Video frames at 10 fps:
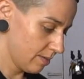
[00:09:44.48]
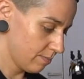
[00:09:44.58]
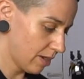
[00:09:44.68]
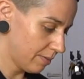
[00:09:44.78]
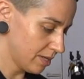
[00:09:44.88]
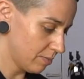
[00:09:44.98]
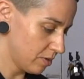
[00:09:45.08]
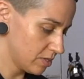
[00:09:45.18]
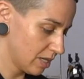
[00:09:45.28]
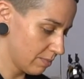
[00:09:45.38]
probably end up
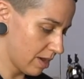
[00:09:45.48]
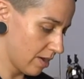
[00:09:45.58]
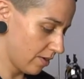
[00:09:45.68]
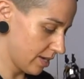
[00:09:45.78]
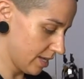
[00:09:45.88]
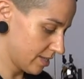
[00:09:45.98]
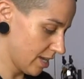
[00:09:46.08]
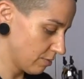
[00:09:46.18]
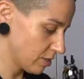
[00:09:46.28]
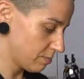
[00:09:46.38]
using about a
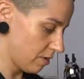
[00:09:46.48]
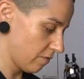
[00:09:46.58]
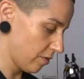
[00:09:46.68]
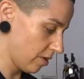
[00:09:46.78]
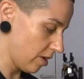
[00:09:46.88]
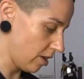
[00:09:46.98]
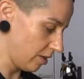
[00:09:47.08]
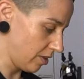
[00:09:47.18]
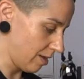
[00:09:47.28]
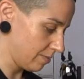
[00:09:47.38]
tablespoon for all
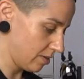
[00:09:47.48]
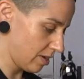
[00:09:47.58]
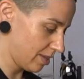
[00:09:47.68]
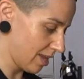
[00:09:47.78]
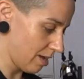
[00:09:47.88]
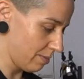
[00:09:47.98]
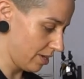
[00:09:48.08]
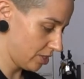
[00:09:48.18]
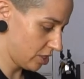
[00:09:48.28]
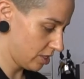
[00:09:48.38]
of them, so not that
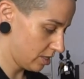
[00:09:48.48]
much.